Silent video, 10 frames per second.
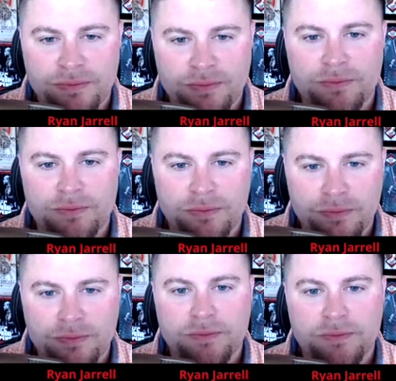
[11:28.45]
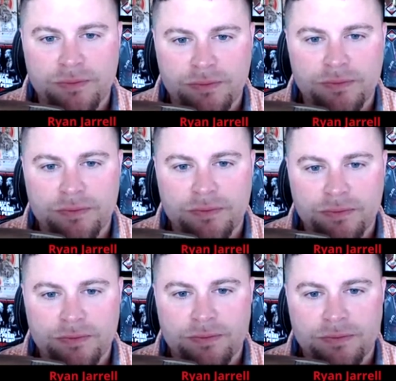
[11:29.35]

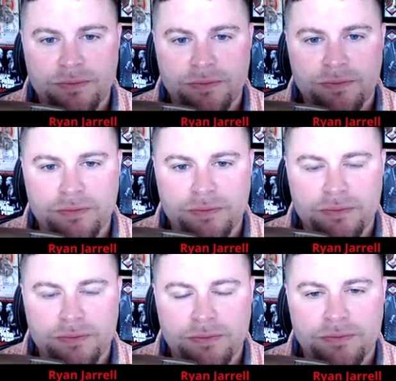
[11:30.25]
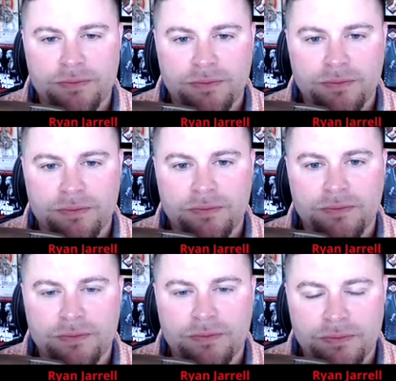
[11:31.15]

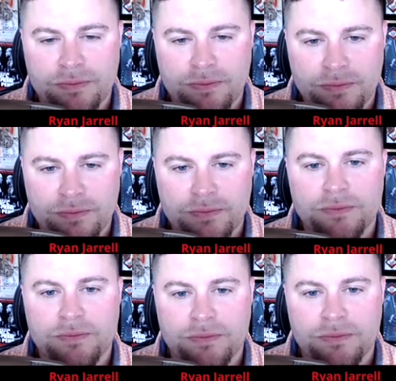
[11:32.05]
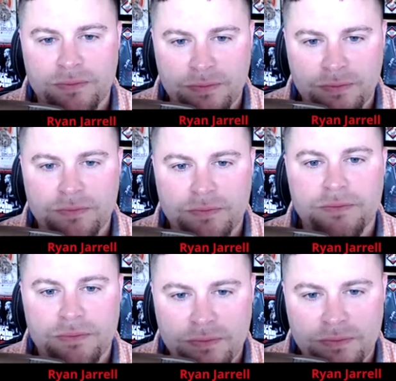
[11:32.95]

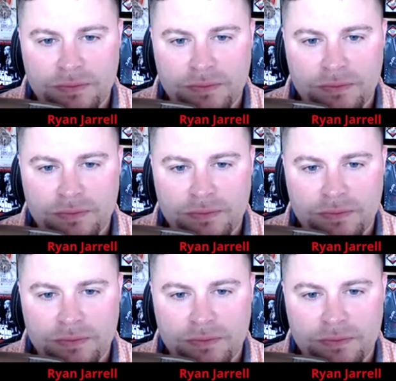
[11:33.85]
(not speaking)